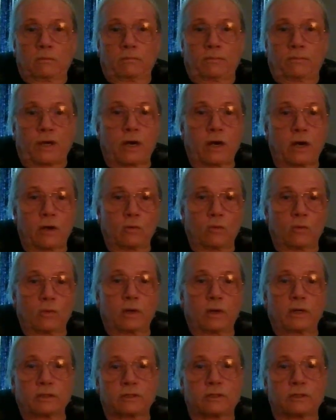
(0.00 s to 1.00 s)
part of
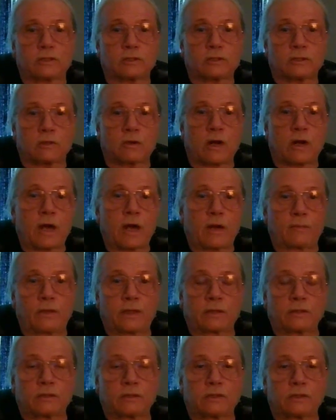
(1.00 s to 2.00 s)
what is described
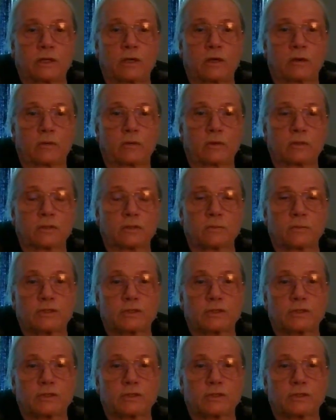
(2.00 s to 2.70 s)
as terrorism.